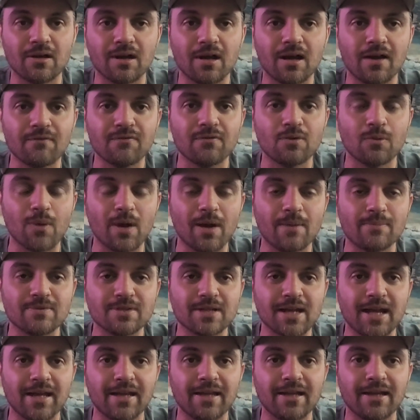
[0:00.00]
of the
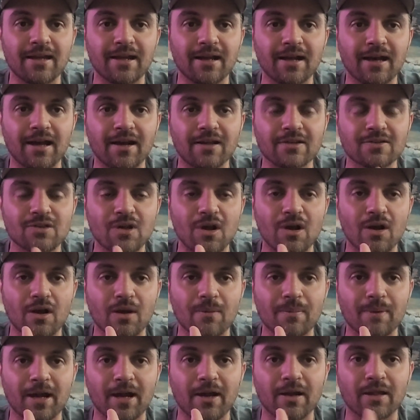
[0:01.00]
website and kind of talk
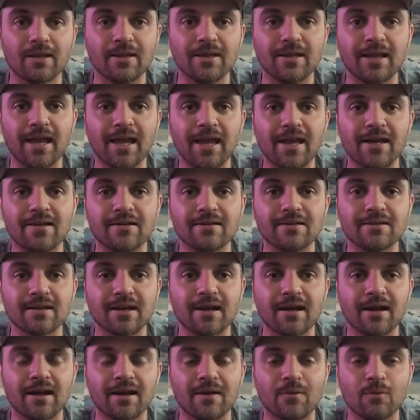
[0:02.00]
about it and
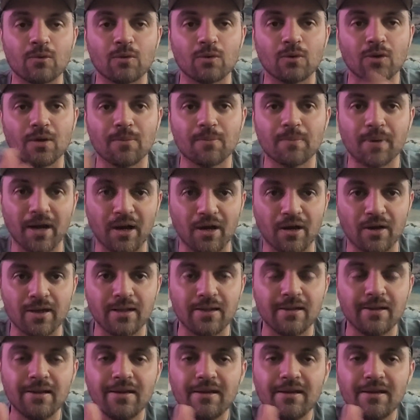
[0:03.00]
uh, we'll compare it